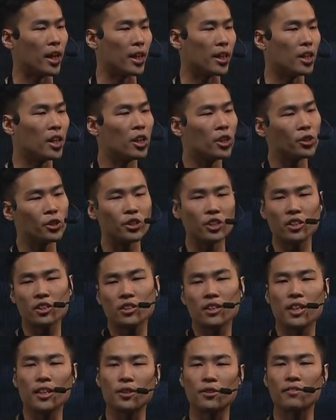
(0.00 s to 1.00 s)
And you just
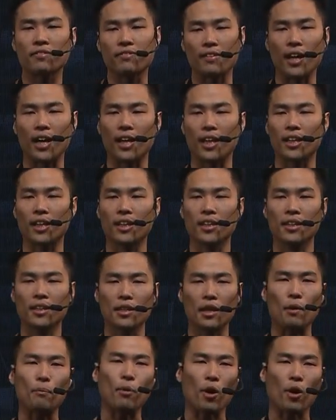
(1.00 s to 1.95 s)
need to find a